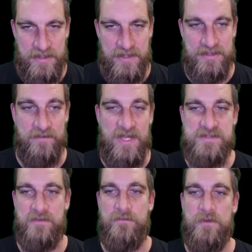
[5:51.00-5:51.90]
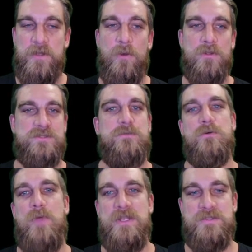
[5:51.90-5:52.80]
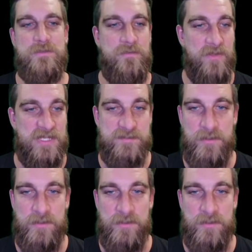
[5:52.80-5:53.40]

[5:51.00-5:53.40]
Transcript: Now that's a very old school way to do things,